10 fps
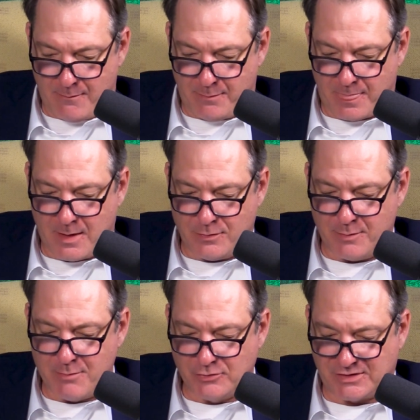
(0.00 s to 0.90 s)
The
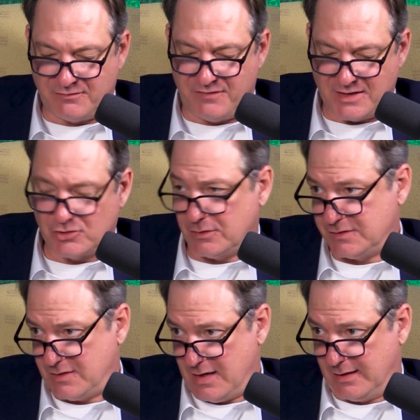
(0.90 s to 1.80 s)
most adventurous
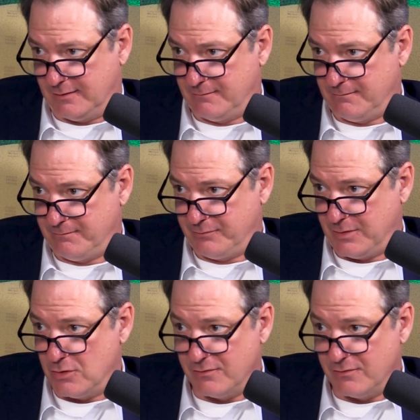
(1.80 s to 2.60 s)
thing you've ever